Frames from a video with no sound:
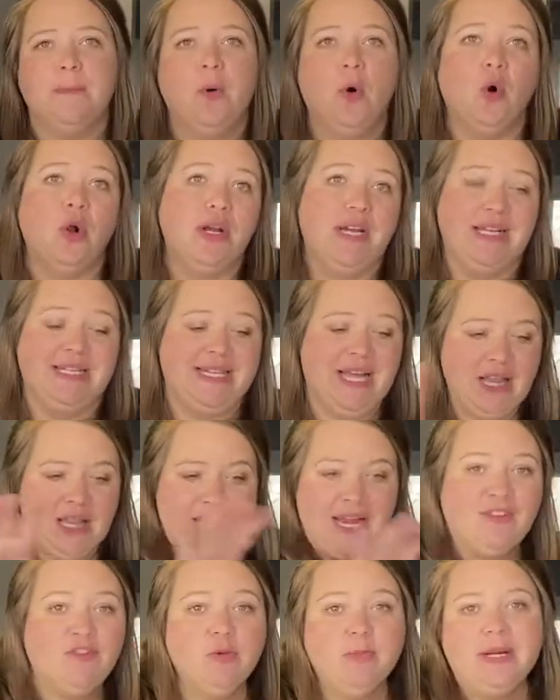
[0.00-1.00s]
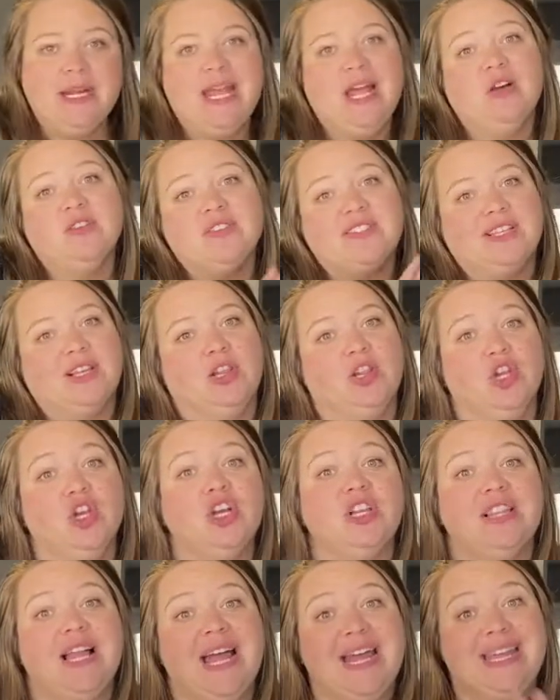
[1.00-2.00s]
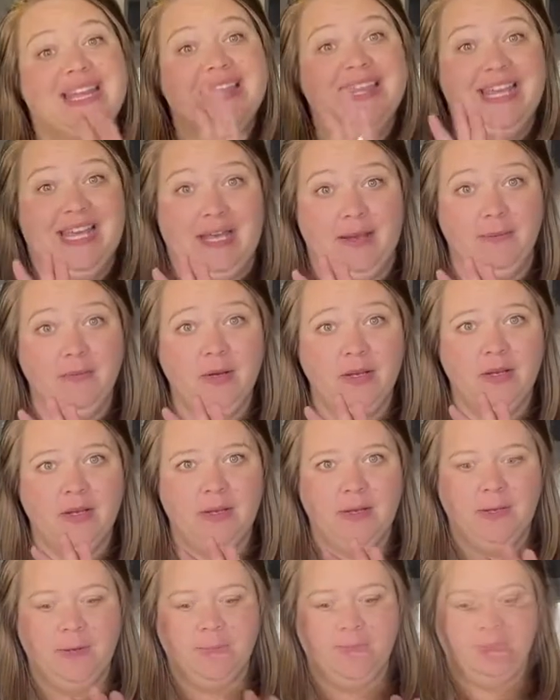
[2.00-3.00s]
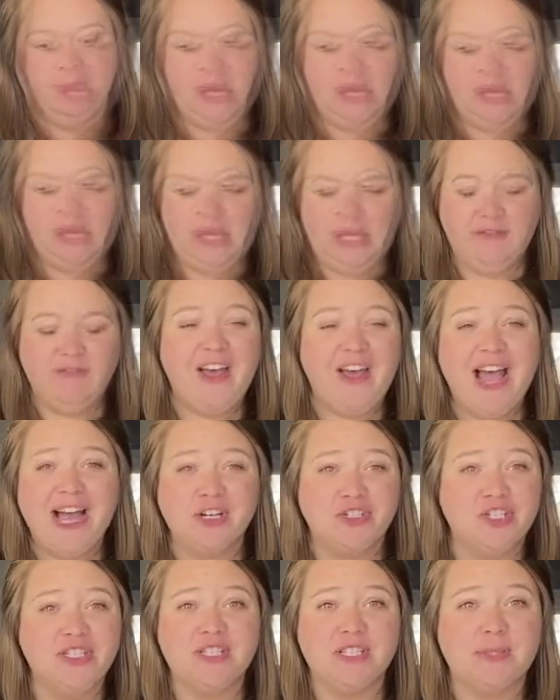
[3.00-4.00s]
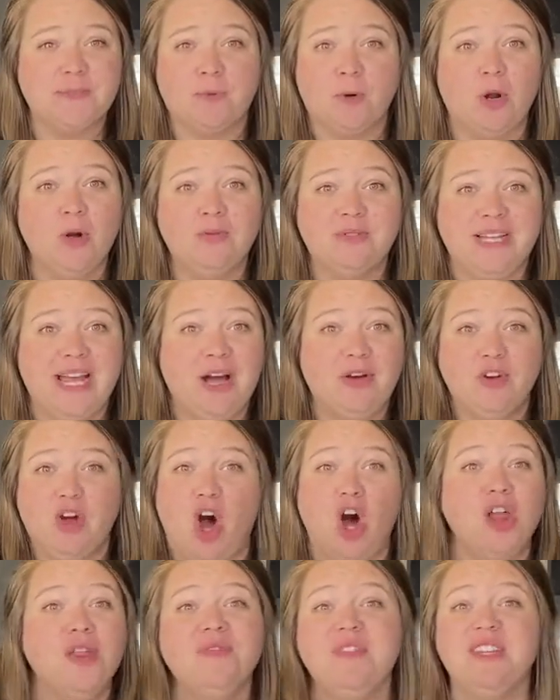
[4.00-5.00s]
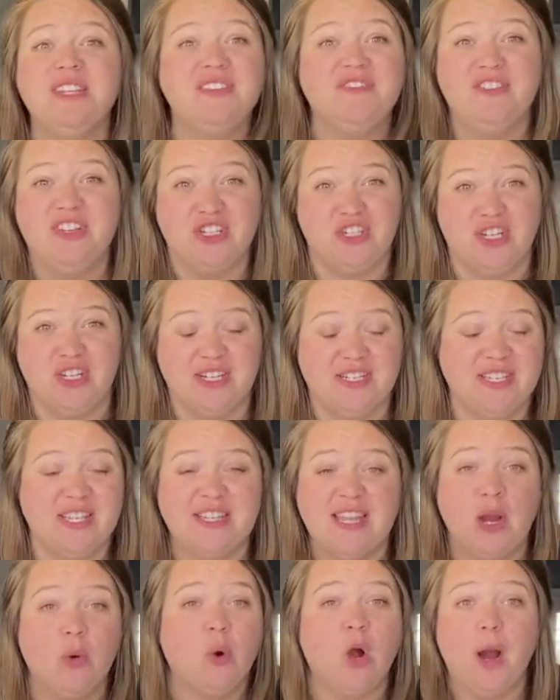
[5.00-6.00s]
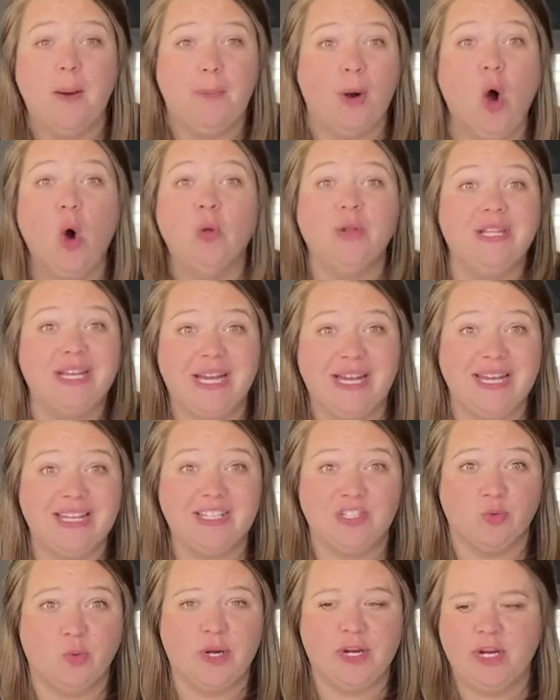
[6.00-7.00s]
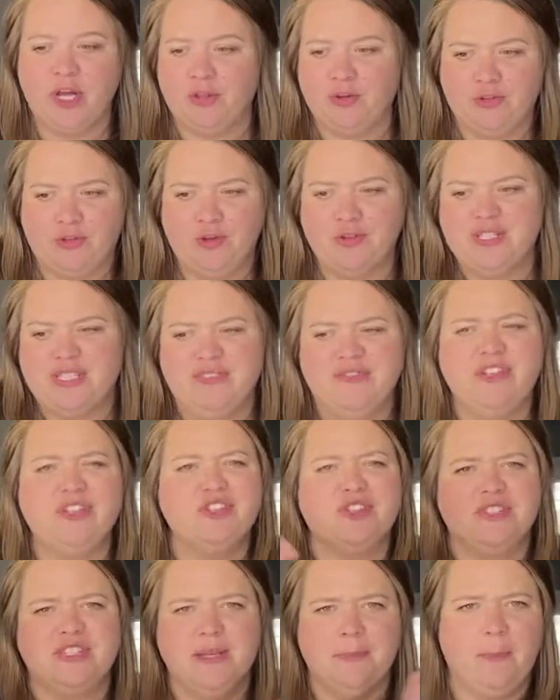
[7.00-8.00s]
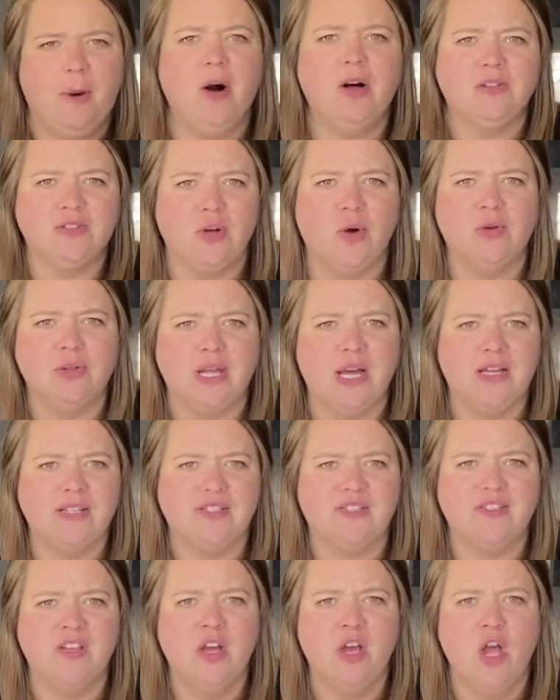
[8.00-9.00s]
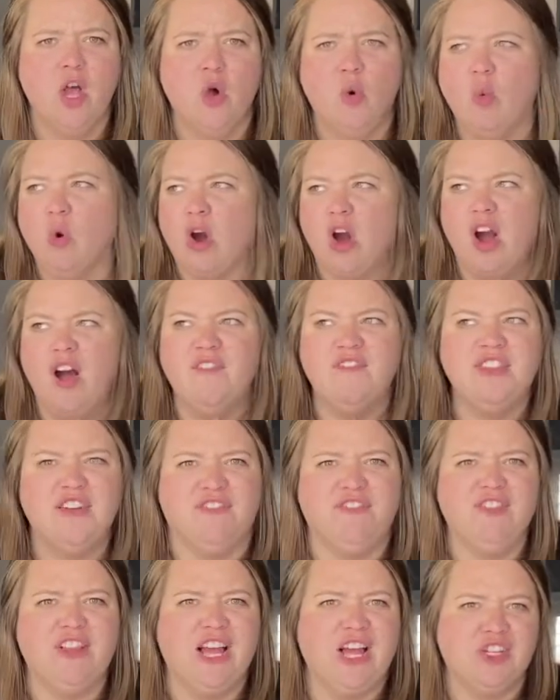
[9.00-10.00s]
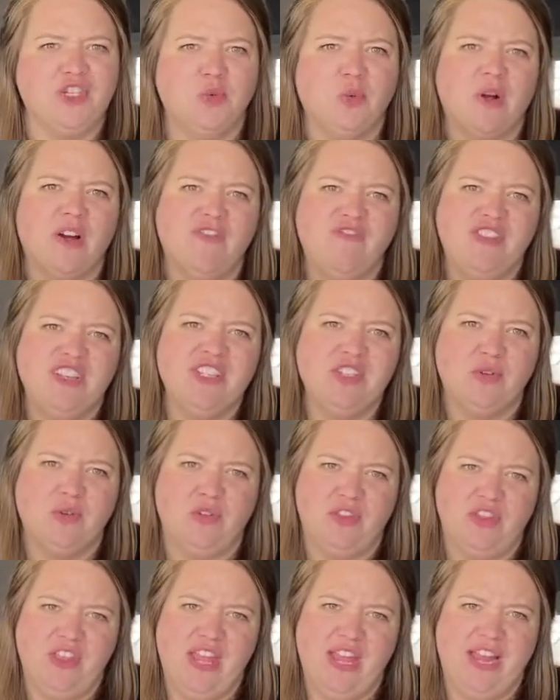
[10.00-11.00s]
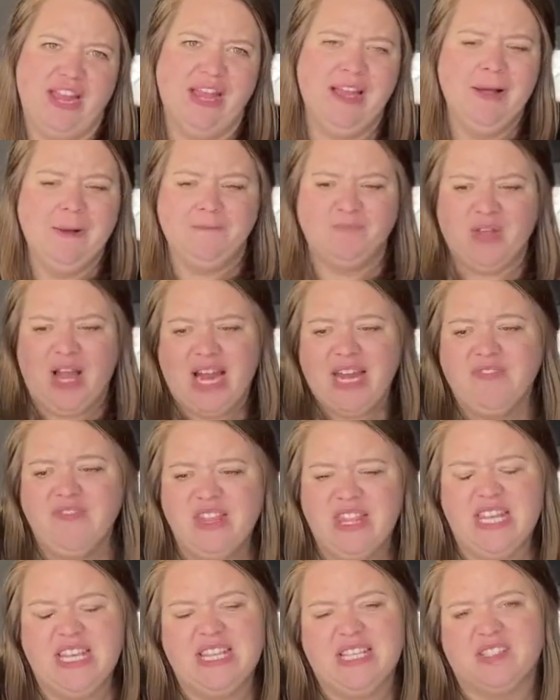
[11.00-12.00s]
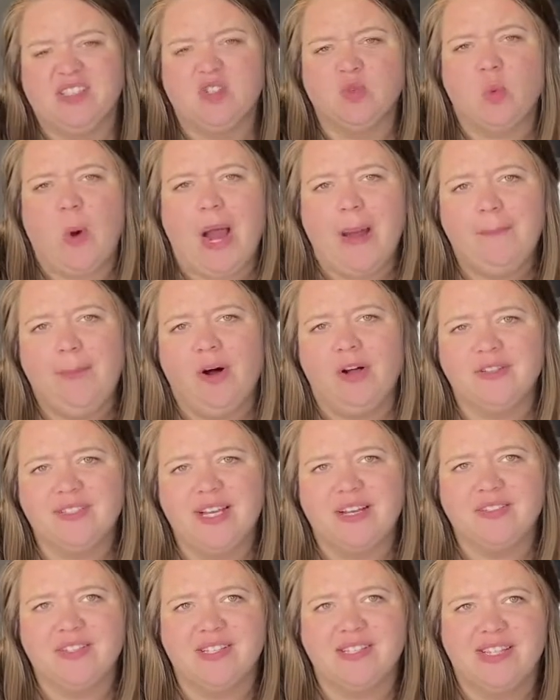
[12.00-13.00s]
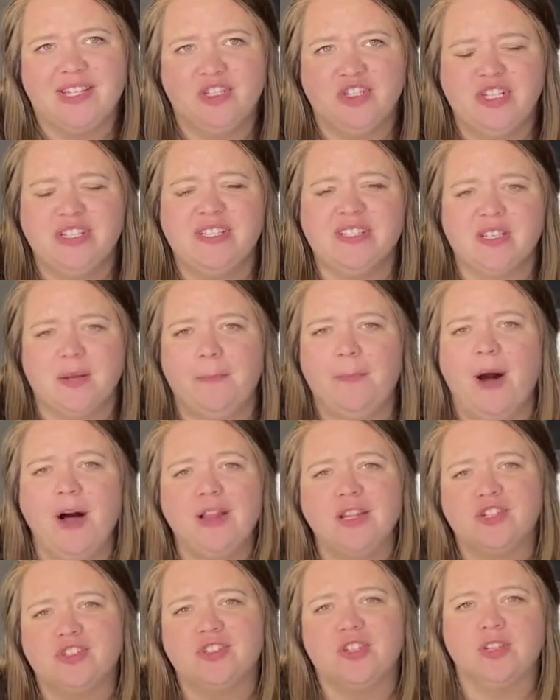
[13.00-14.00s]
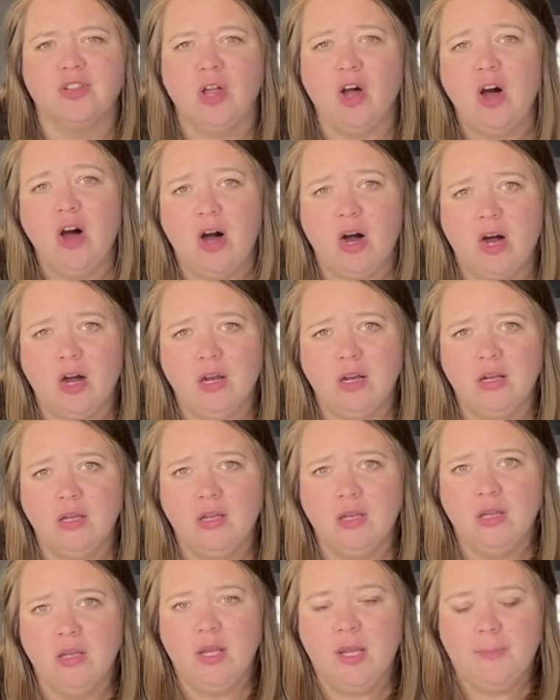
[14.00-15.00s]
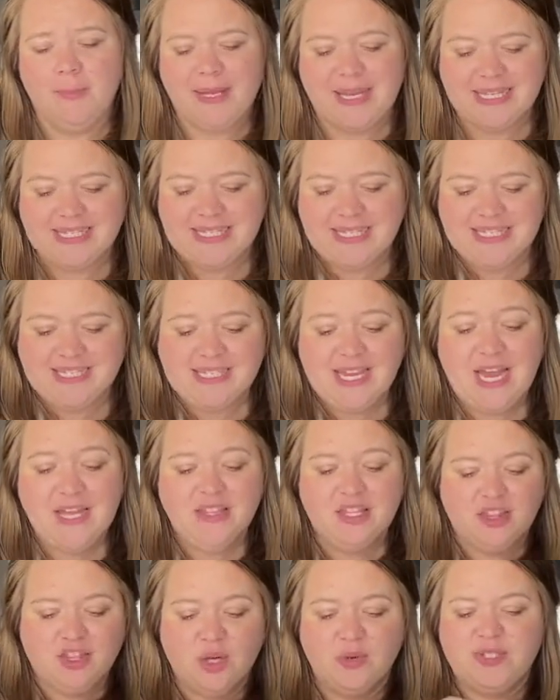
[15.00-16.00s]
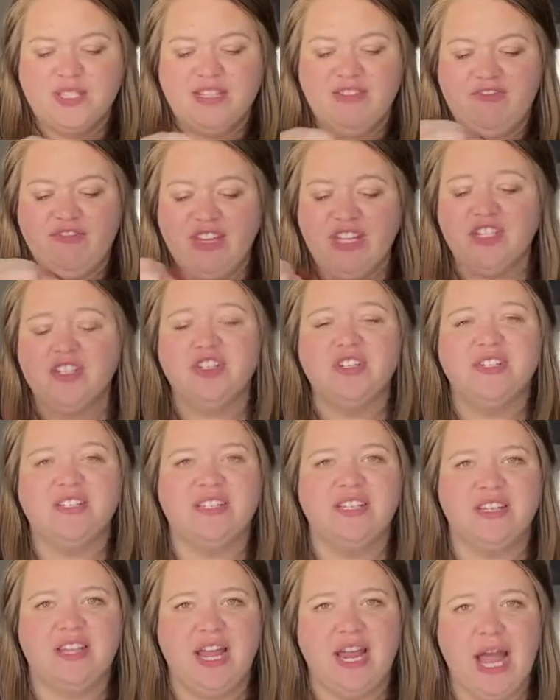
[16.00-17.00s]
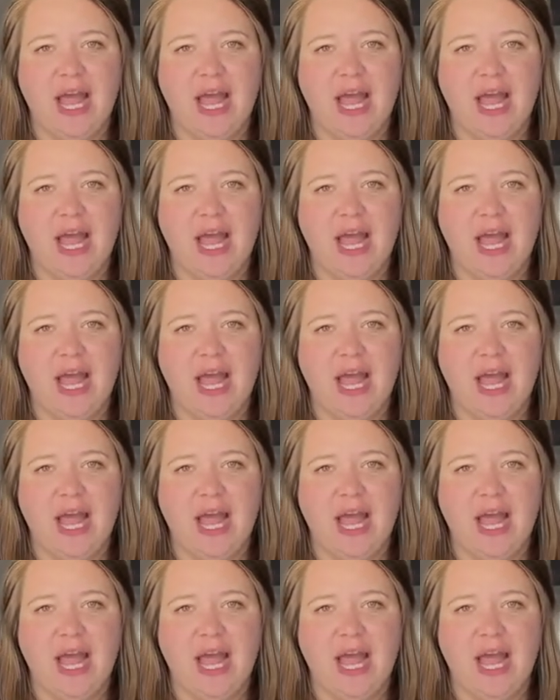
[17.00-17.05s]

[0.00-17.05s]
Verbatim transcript: important and telling everybody else to look like them. In fact, Jesus broke down all the divisions that they were upholding against one another, those divisions that Paul told us were of the flesh, were a physical thing. I even think this is why Paul tells us that Jesus abolished the law, because he's saying that those divisions that they